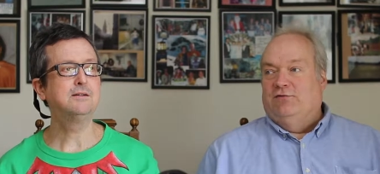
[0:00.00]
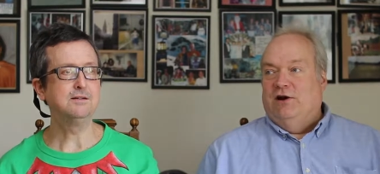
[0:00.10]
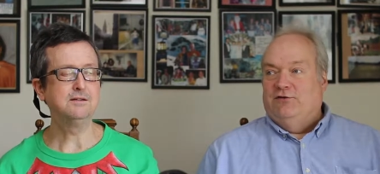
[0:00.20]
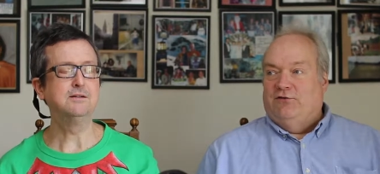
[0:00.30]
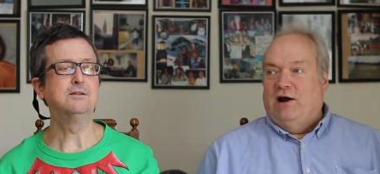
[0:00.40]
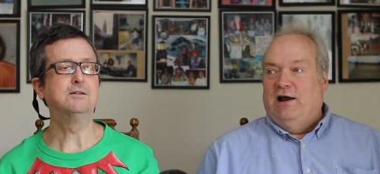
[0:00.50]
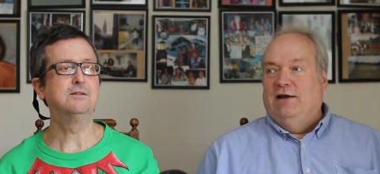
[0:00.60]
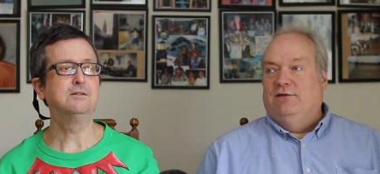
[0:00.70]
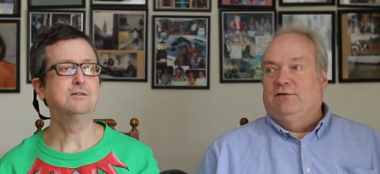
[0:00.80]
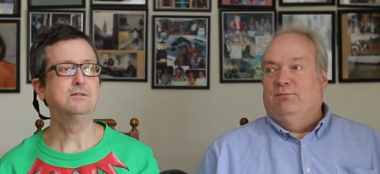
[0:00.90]
Speaker 1: French
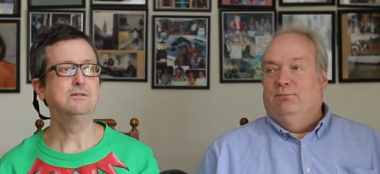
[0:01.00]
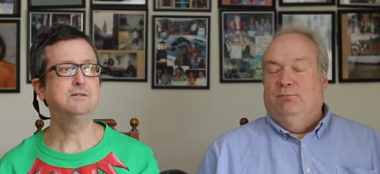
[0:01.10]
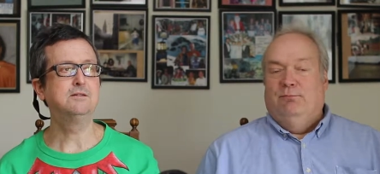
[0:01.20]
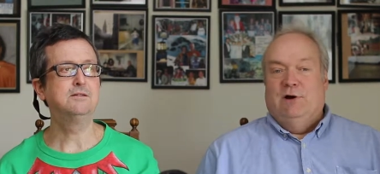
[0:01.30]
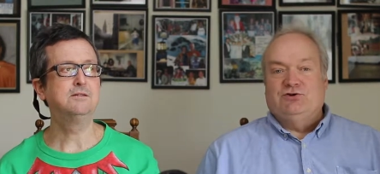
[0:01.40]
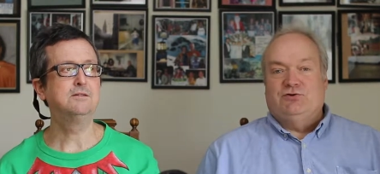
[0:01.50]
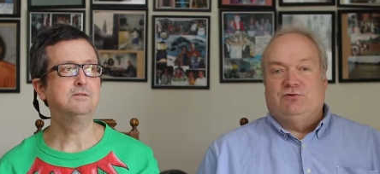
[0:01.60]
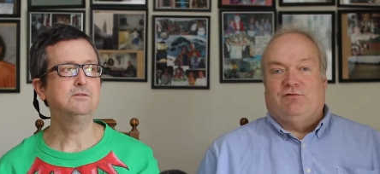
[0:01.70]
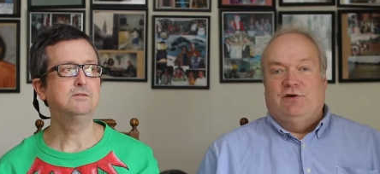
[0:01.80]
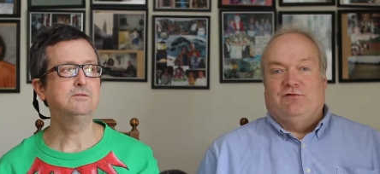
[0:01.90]
fries,
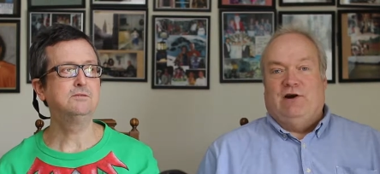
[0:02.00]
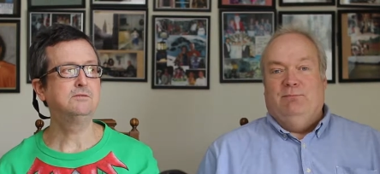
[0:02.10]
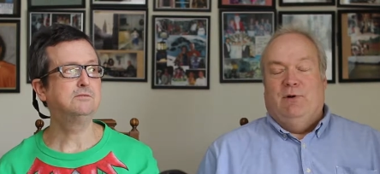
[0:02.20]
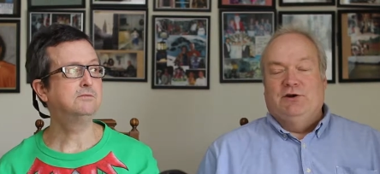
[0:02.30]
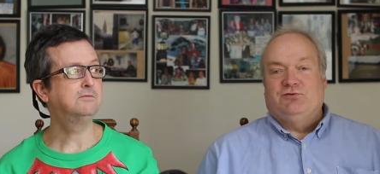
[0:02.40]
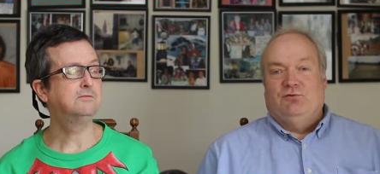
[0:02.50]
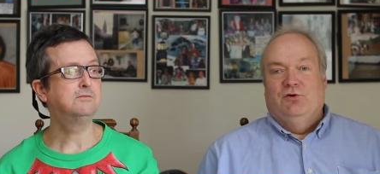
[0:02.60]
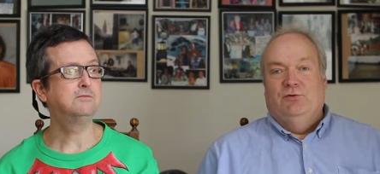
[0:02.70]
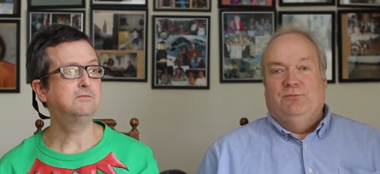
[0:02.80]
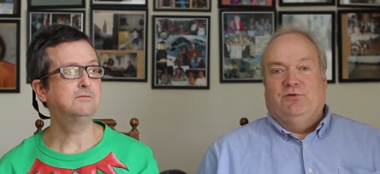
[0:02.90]
mush, French fried
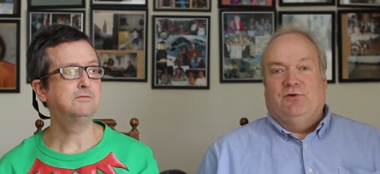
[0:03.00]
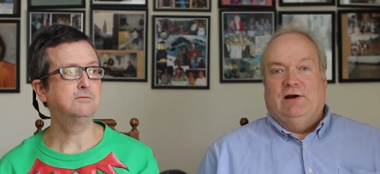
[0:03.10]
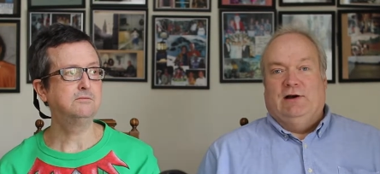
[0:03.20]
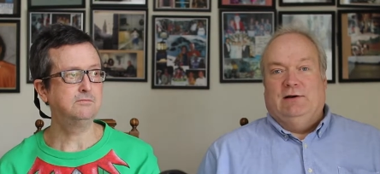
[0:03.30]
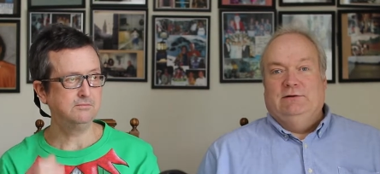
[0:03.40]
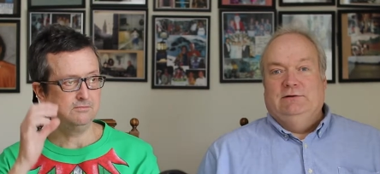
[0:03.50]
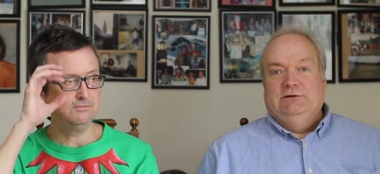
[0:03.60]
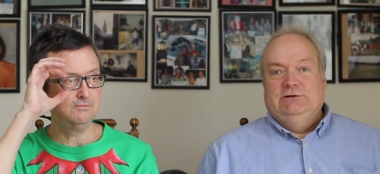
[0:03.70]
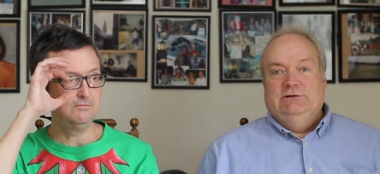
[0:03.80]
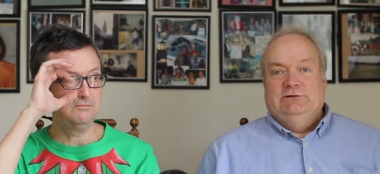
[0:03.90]
mushrooms, uh,
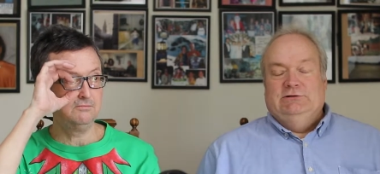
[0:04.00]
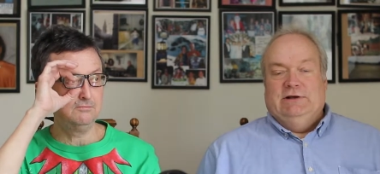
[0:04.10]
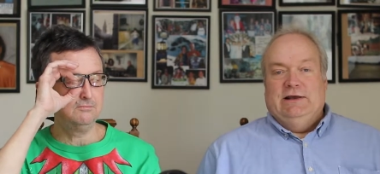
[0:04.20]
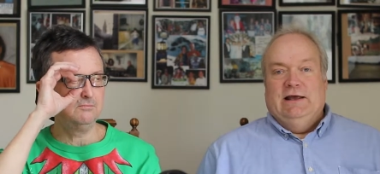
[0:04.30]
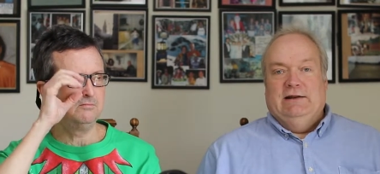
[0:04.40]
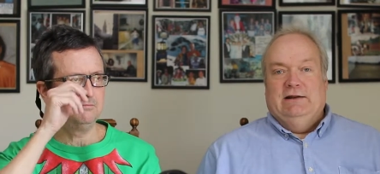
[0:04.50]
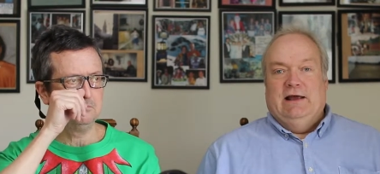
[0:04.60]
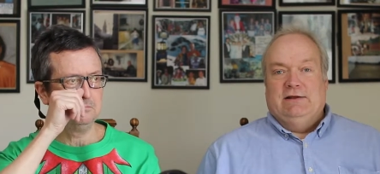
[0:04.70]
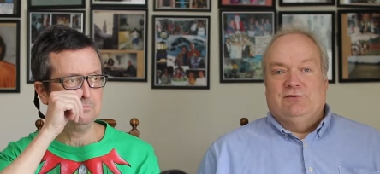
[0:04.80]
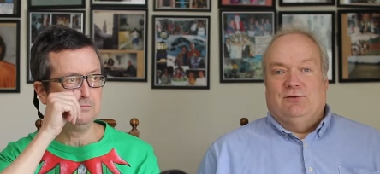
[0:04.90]
and
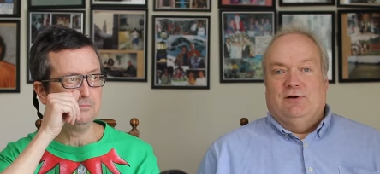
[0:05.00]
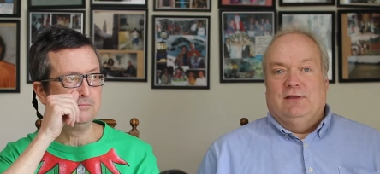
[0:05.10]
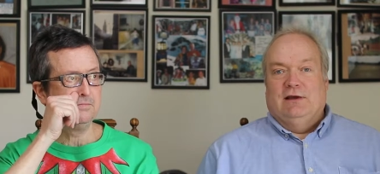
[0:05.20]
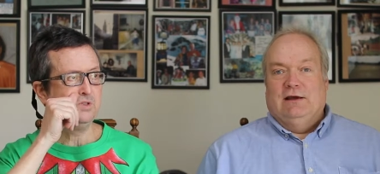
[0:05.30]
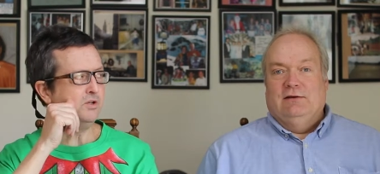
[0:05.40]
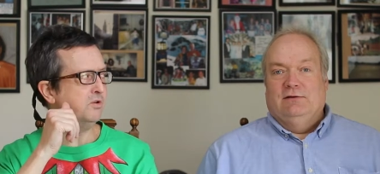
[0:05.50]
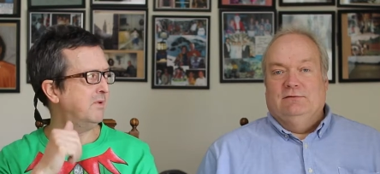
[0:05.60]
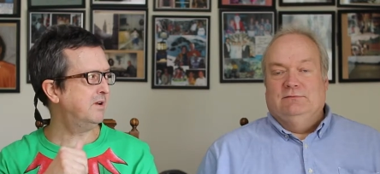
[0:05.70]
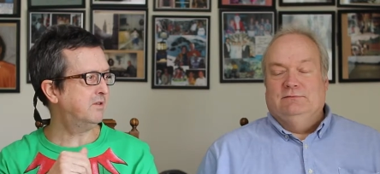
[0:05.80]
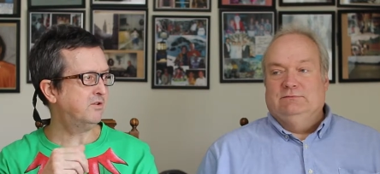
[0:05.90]
that sort of thing. Did you
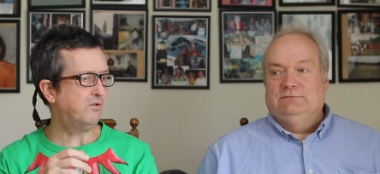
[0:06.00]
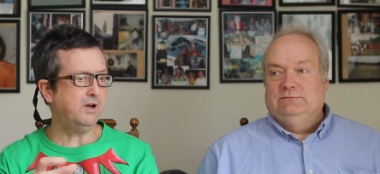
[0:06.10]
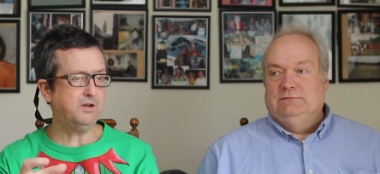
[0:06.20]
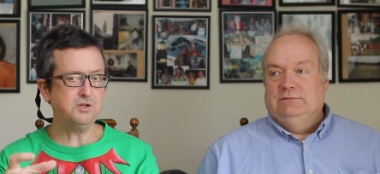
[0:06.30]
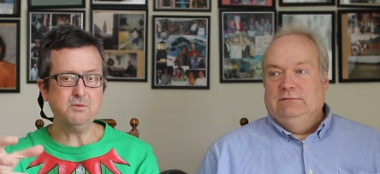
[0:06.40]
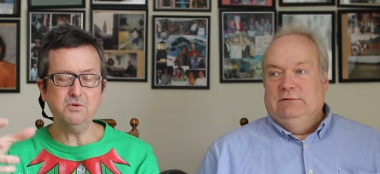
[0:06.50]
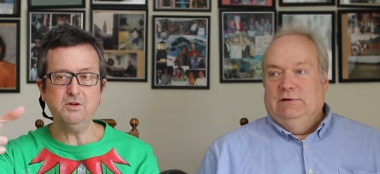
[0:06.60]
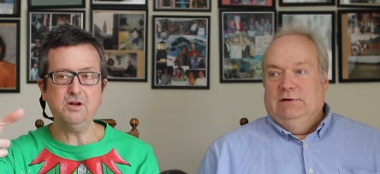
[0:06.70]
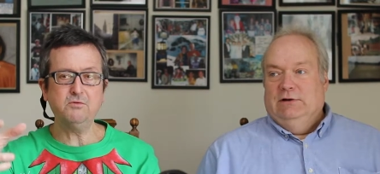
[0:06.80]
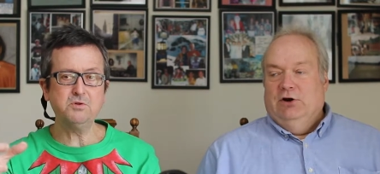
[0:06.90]
Speaker 2: make the drinks? I mean,
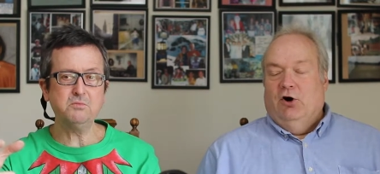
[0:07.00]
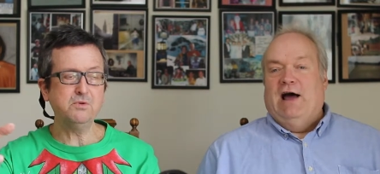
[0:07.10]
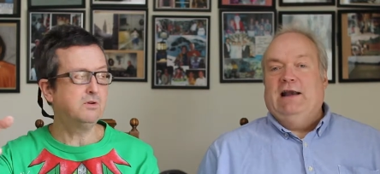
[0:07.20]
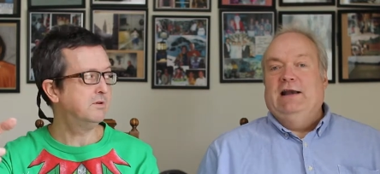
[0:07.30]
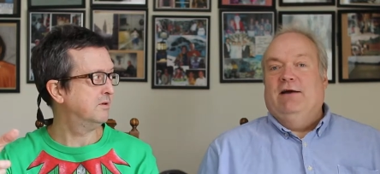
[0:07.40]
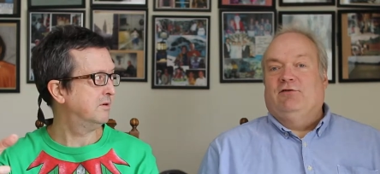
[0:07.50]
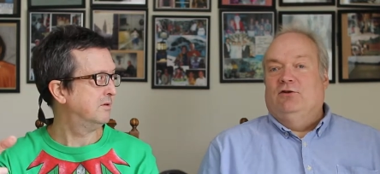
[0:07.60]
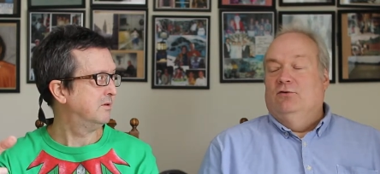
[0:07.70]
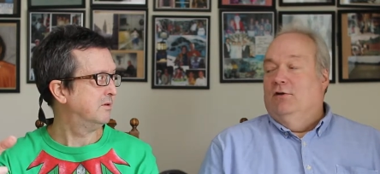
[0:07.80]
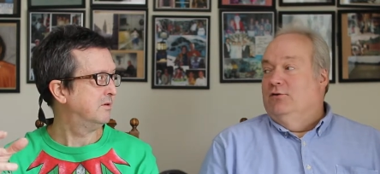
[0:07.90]
yeah.
Speaker 1: no, I didn't have
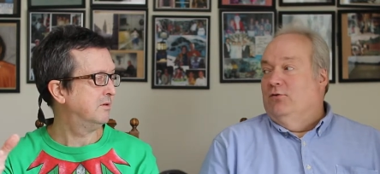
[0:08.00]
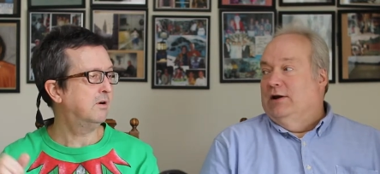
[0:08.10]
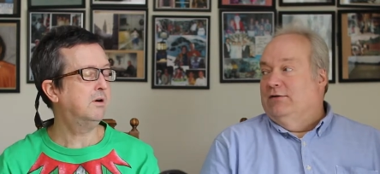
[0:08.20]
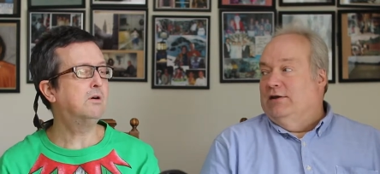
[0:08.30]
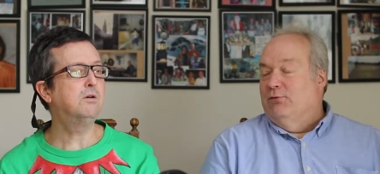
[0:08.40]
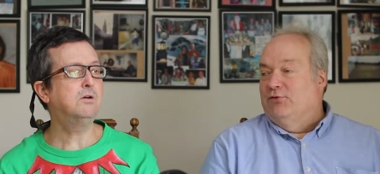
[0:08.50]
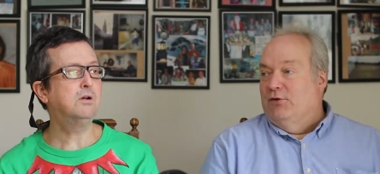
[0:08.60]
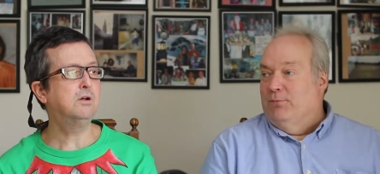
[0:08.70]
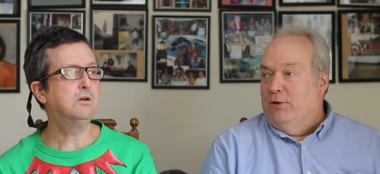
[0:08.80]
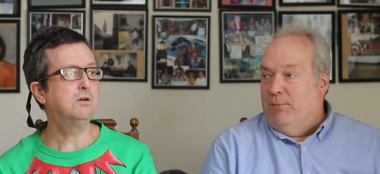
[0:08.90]
to do the drinks. Oh, that was
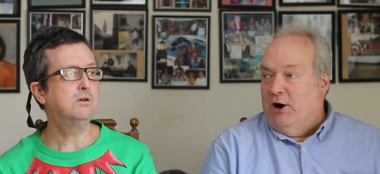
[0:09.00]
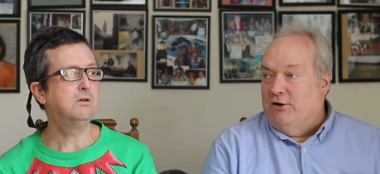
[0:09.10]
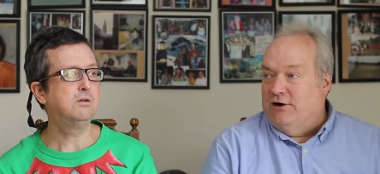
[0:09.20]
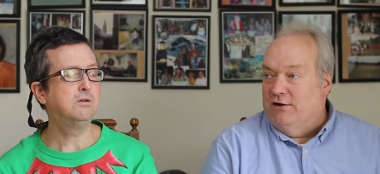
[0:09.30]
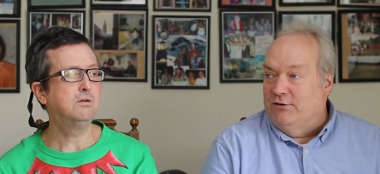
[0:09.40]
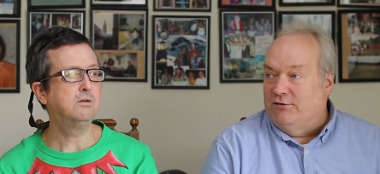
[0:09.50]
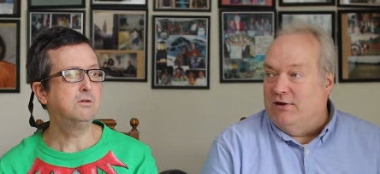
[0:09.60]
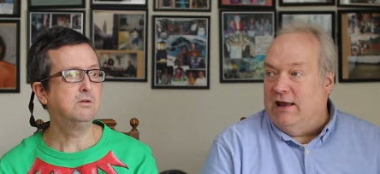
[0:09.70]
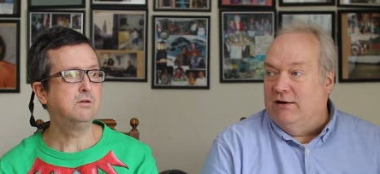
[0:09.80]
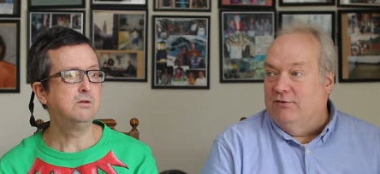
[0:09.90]
okay. the, the,
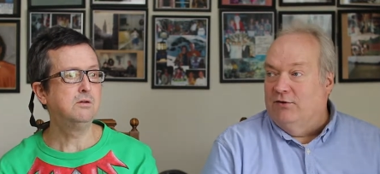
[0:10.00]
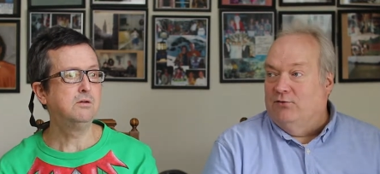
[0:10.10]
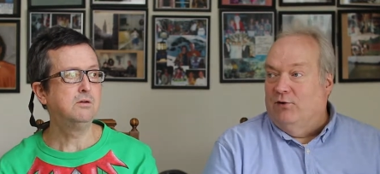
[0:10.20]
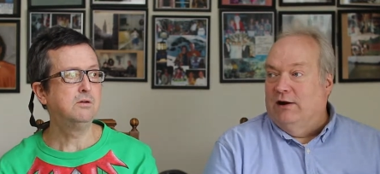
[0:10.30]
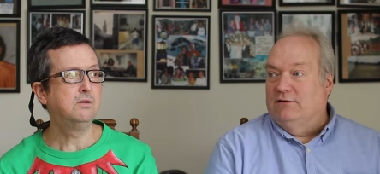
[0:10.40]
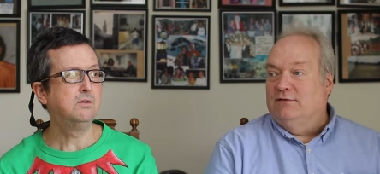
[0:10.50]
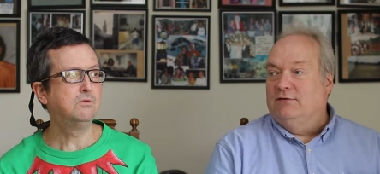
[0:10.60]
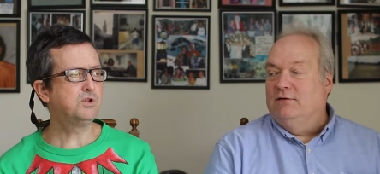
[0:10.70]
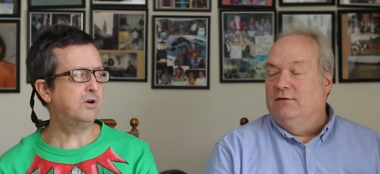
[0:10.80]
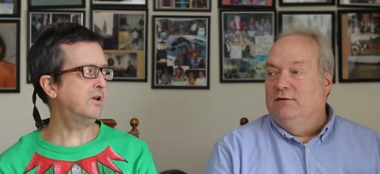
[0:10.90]
bartenders handled the
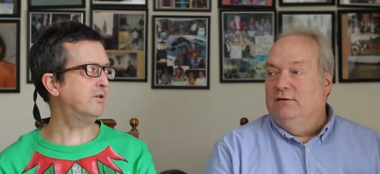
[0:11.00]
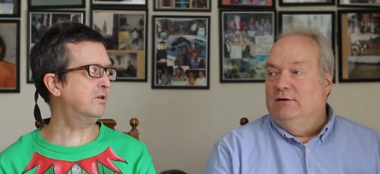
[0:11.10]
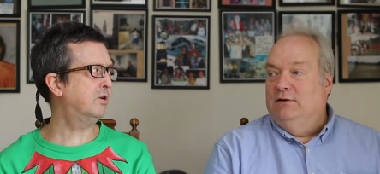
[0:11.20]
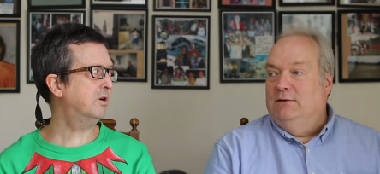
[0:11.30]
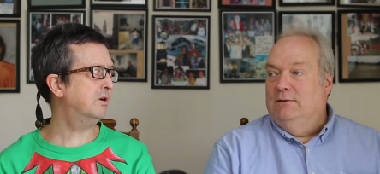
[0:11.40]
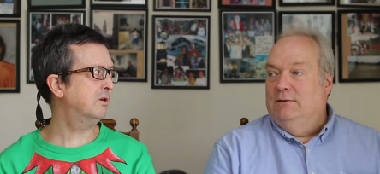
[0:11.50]
drinks. Was there another cook?